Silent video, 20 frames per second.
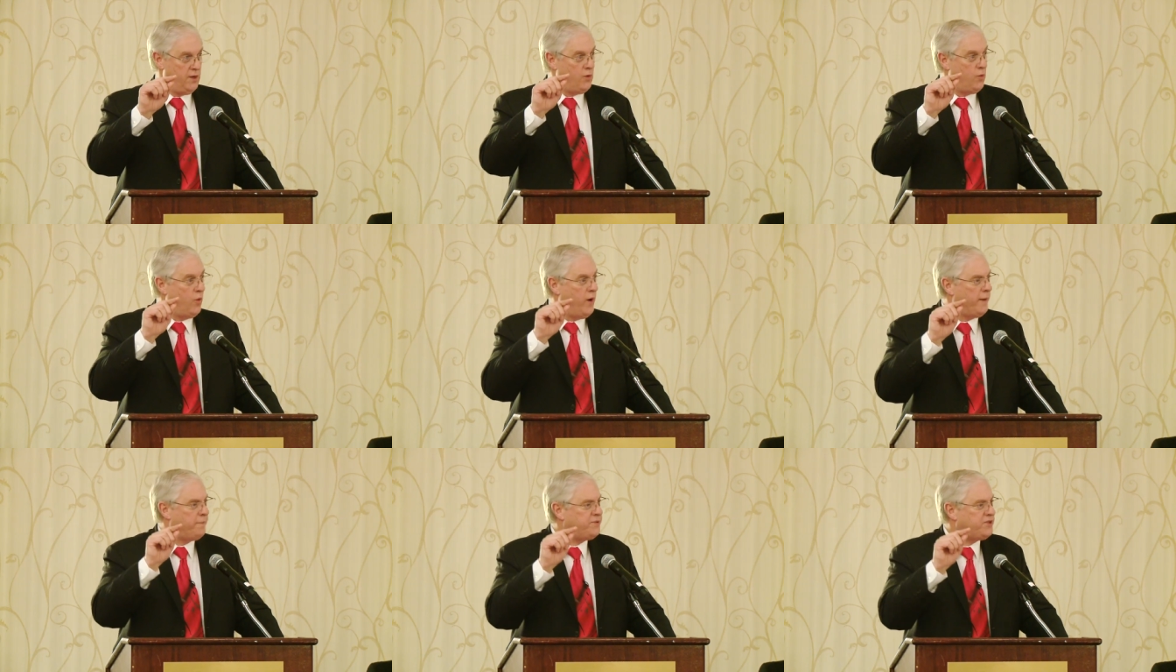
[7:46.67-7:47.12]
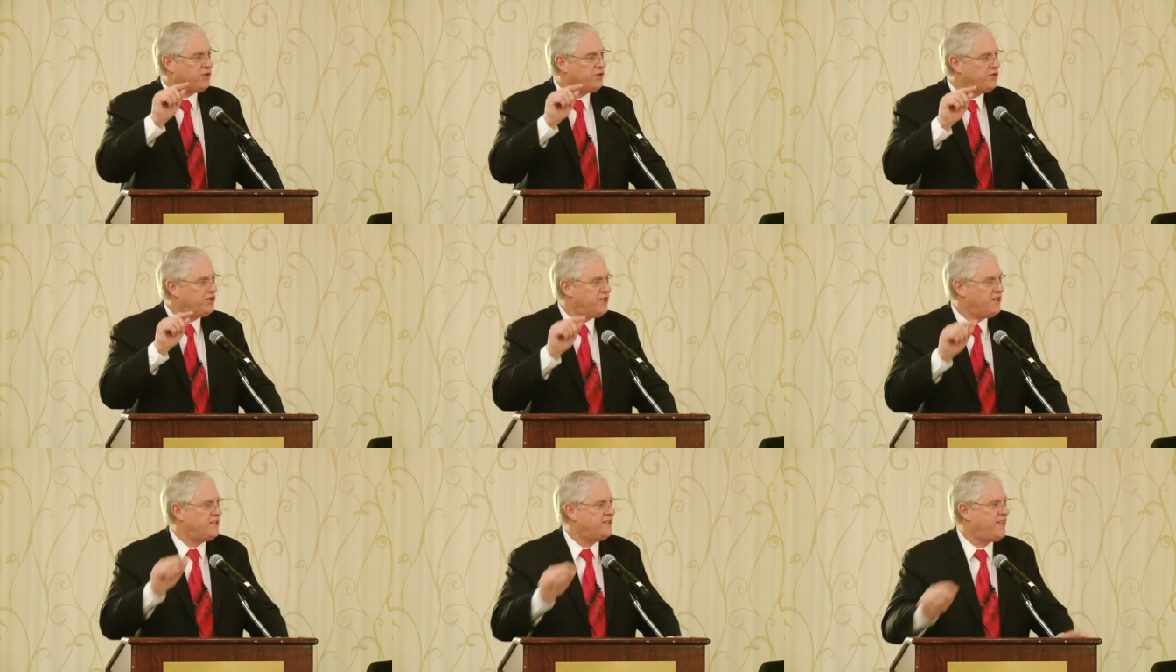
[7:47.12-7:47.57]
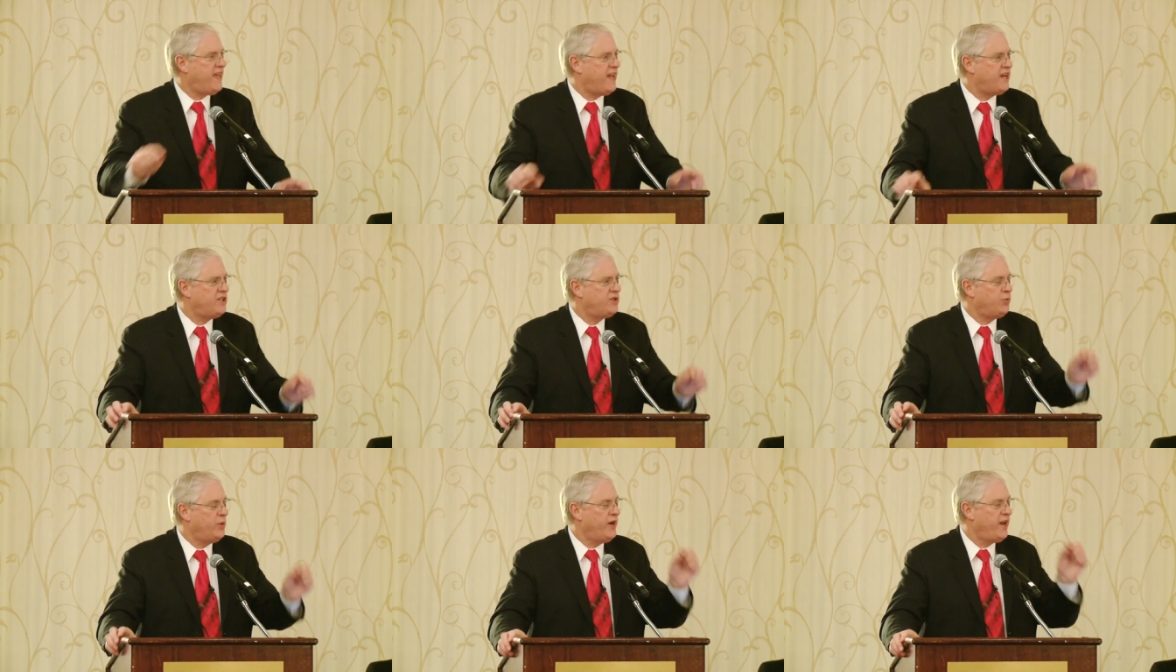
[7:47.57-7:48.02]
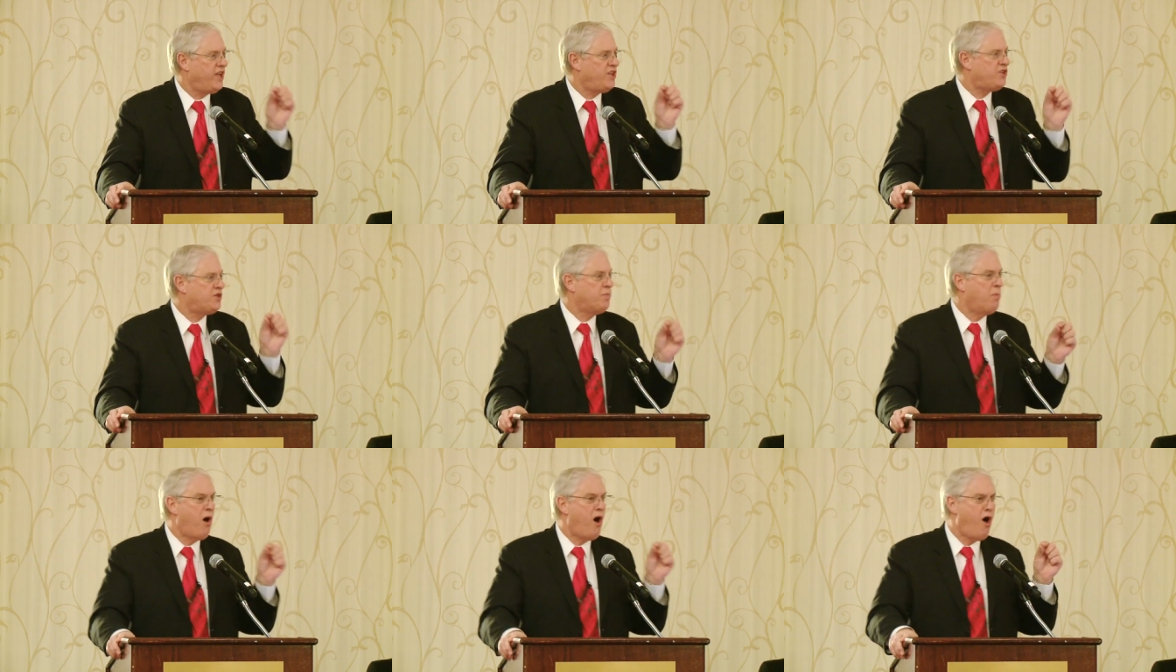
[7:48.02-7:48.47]
Webster says that is when a
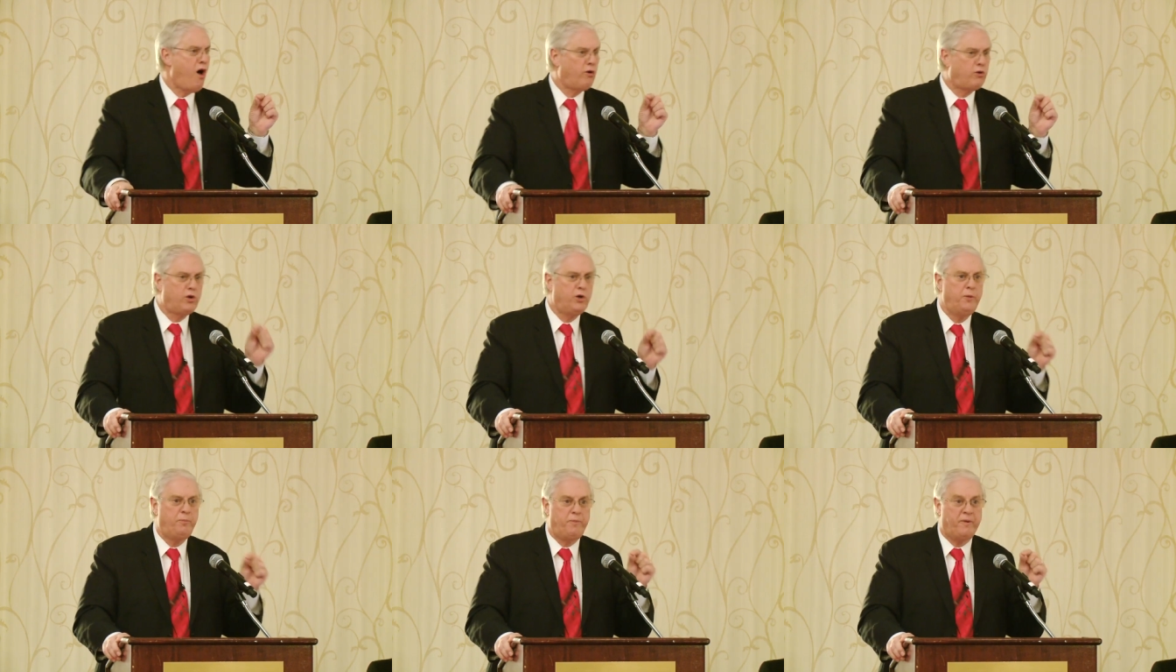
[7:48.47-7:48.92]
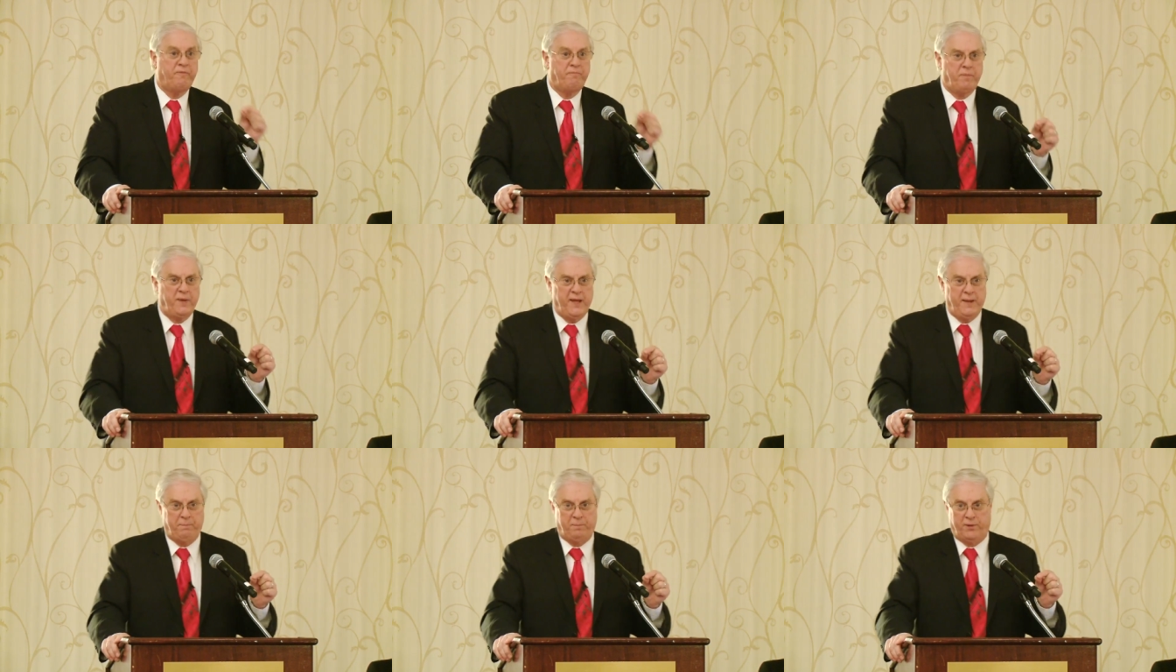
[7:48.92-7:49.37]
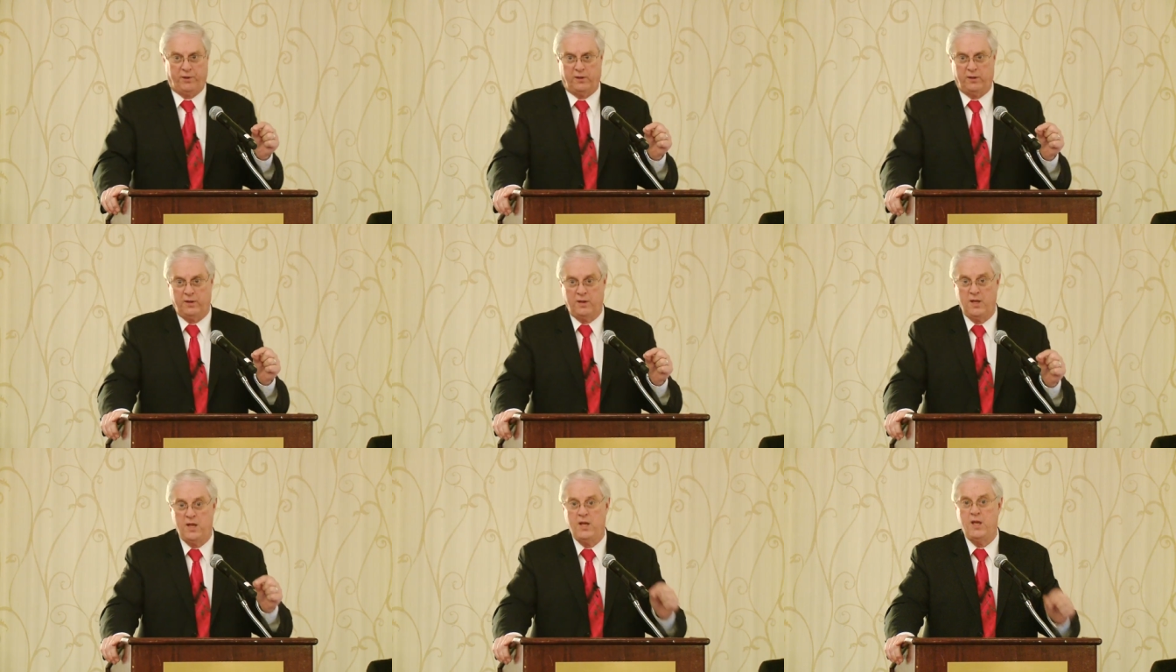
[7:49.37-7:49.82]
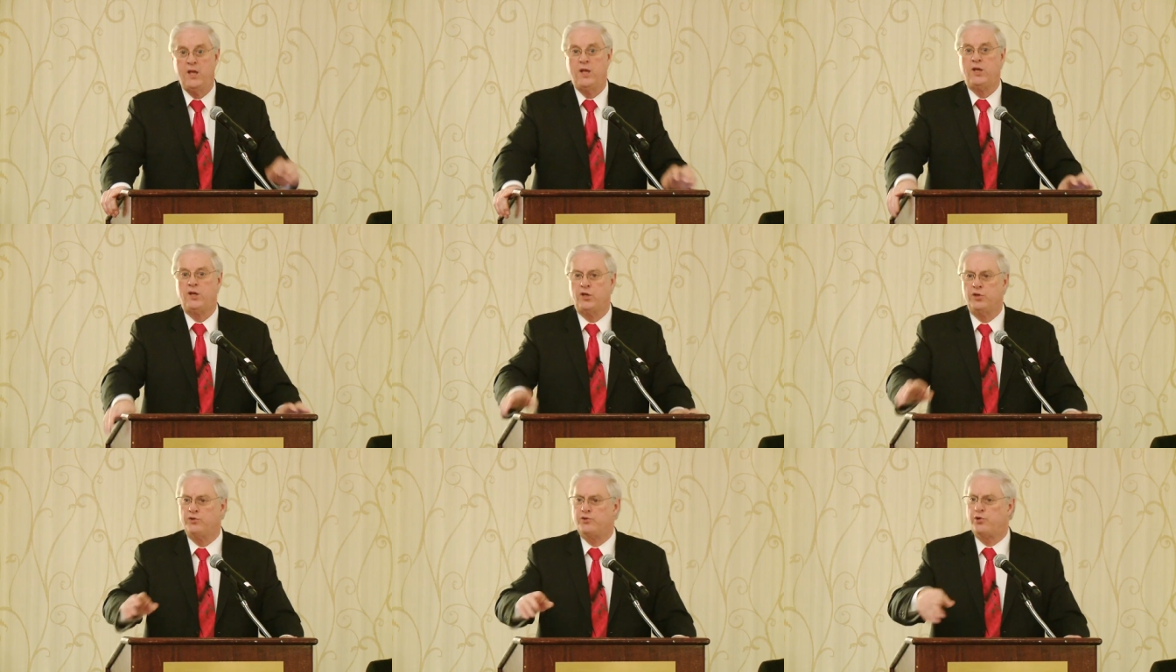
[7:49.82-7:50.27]
small group of people
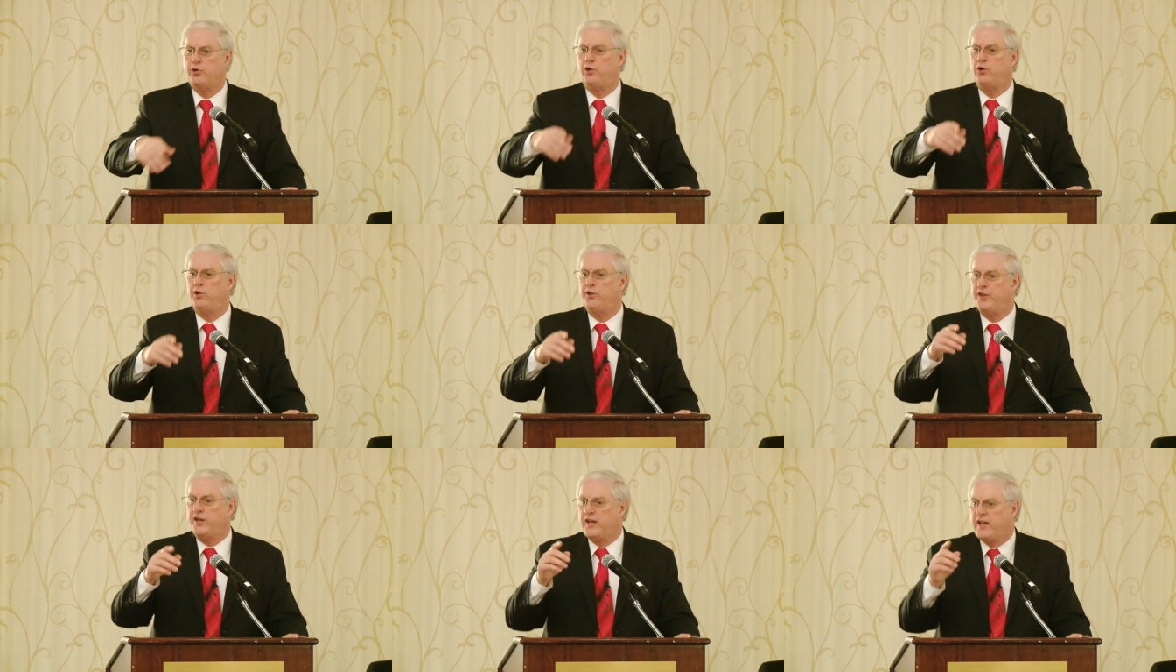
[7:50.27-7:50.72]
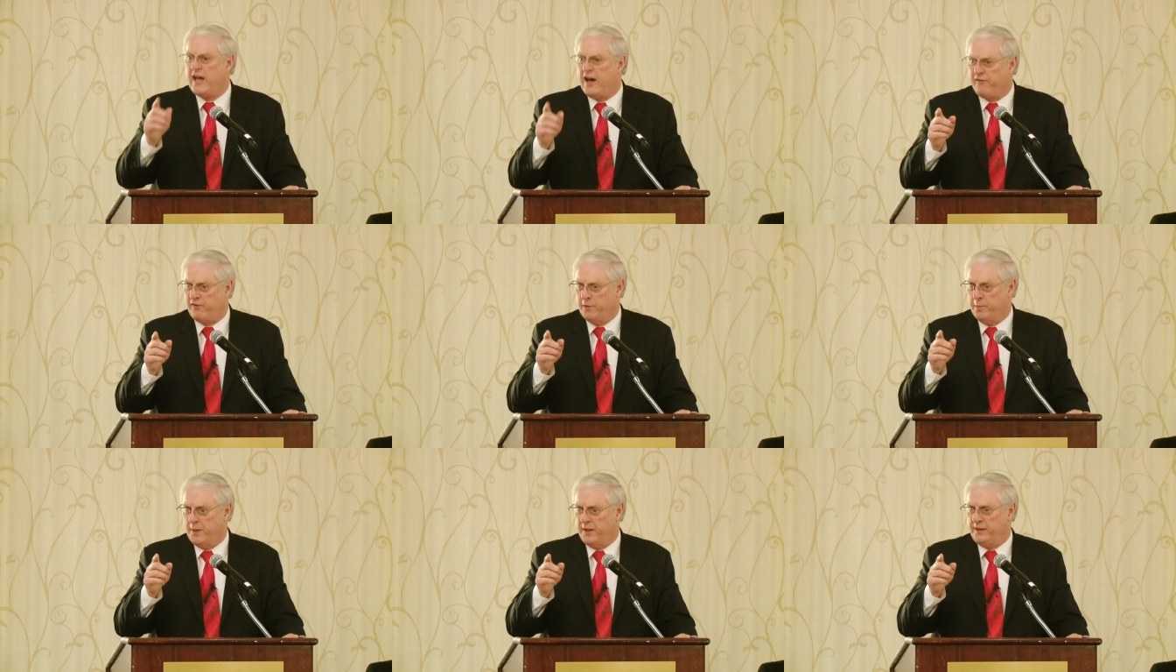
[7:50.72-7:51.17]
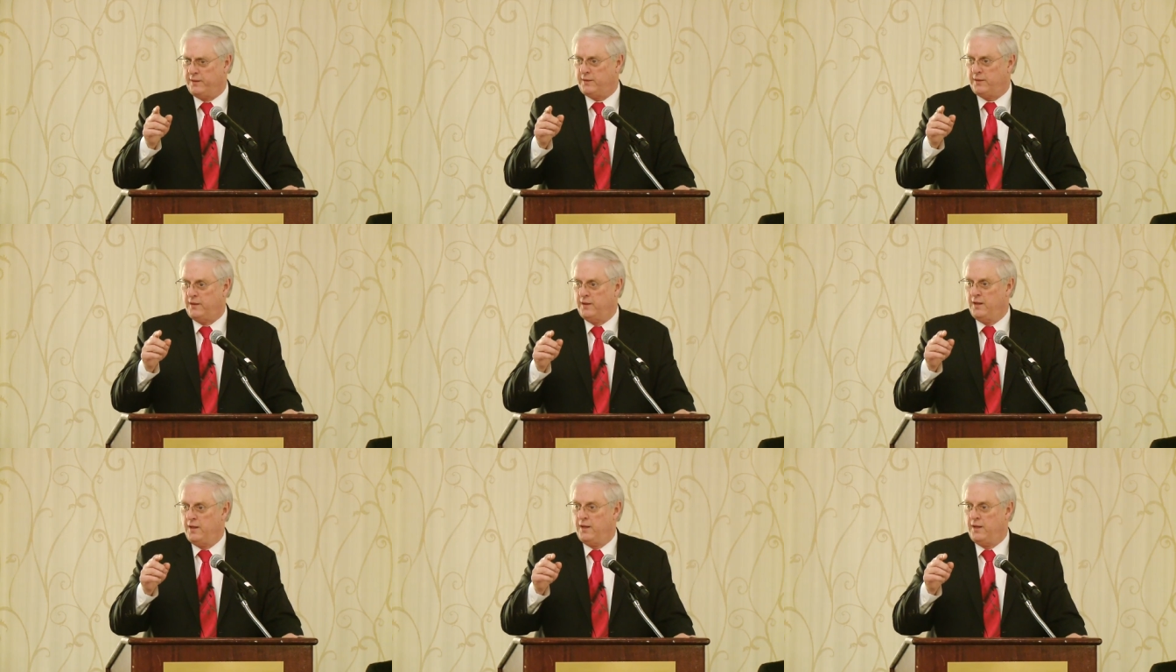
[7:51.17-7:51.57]
control the government